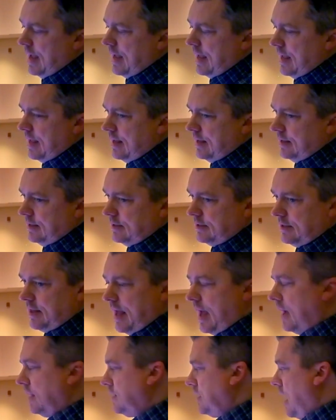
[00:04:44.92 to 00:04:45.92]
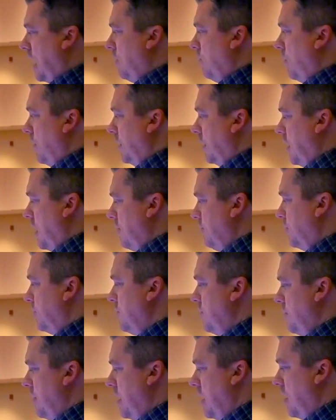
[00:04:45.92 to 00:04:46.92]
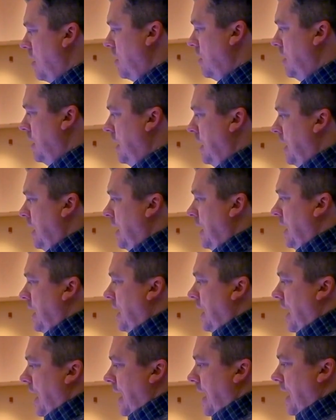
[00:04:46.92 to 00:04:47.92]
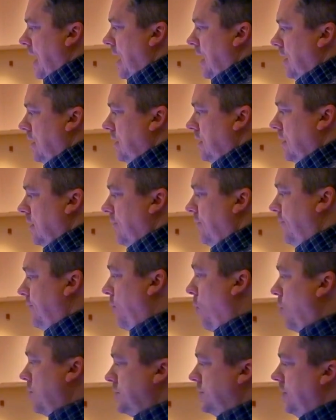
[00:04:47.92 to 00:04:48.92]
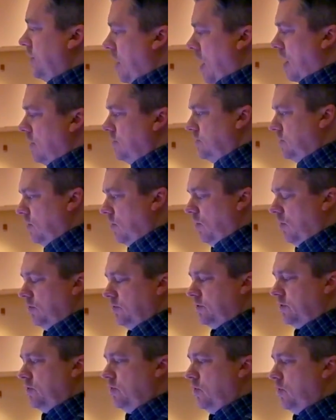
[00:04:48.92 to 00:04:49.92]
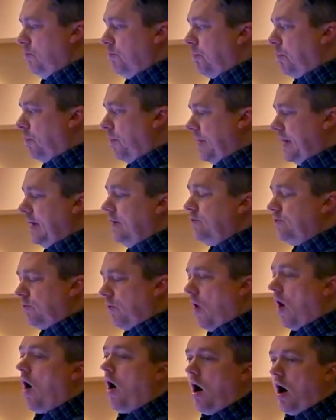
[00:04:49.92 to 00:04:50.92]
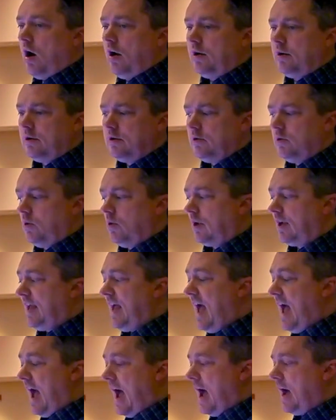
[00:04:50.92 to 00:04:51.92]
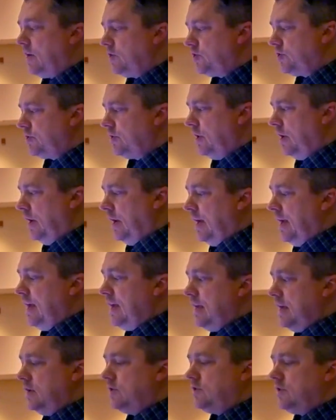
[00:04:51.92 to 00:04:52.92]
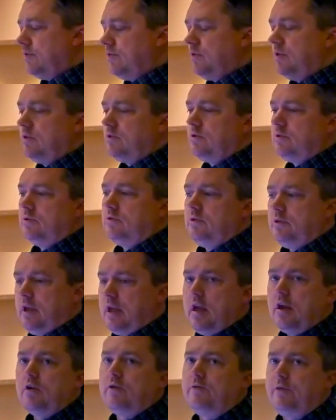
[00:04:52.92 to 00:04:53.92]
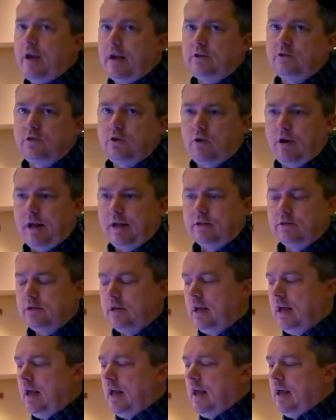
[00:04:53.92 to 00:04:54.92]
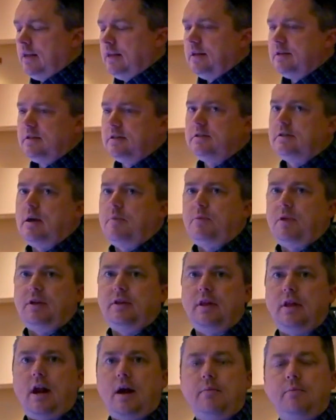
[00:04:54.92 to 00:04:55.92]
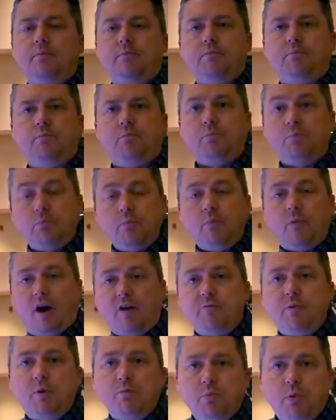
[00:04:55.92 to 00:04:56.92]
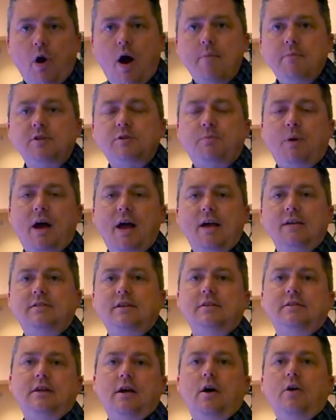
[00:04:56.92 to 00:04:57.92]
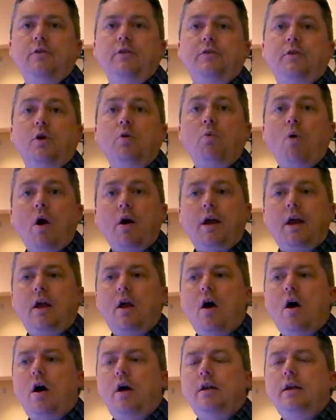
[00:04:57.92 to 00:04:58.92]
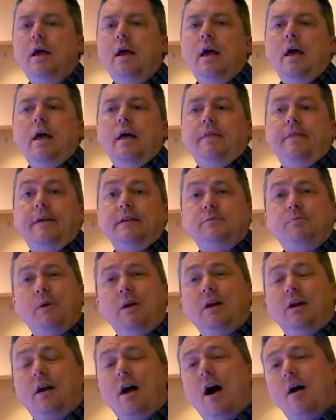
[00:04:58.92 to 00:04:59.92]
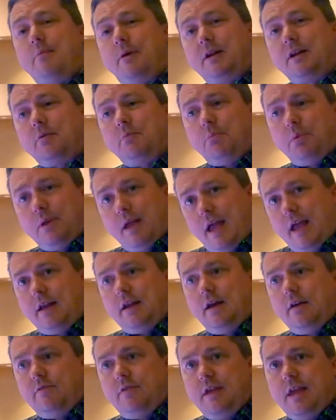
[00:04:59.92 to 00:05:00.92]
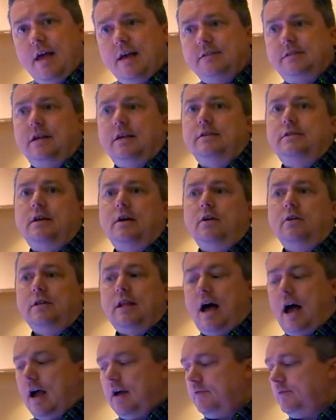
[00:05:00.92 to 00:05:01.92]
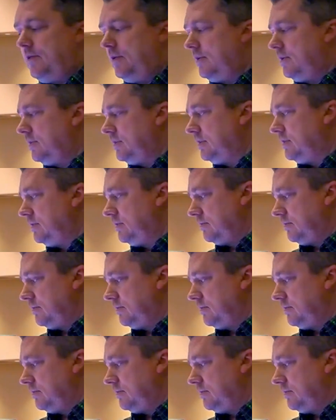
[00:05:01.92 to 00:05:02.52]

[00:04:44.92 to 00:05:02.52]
is that I want to come through here and force the console to pre-draw or cache each of the interface screens. This is something that I'm I've been promised by SSL that they're working on. That's been a common complaint of the SSL Live